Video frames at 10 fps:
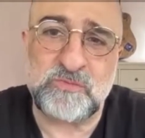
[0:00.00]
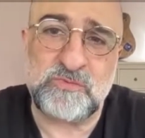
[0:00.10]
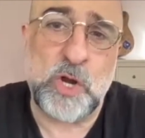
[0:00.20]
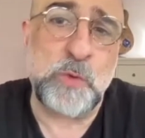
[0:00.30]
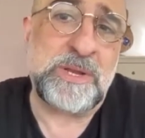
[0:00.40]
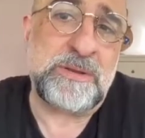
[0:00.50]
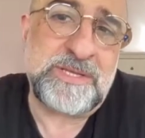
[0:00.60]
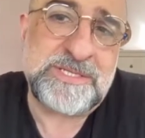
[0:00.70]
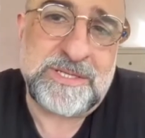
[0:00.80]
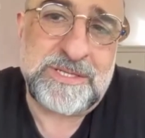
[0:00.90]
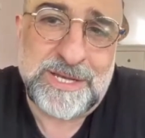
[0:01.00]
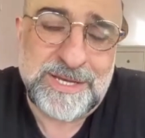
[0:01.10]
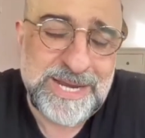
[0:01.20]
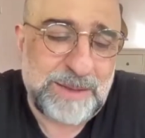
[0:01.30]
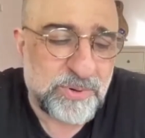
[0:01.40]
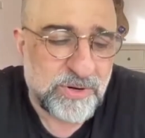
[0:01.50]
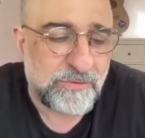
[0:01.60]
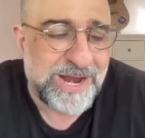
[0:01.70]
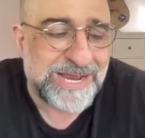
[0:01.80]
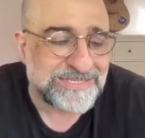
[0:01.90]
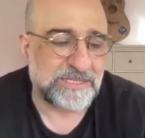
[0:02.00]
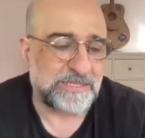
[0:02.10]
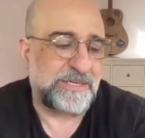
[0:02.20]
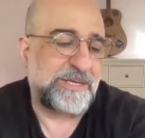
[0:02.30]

Roman. It's like an emperor-esque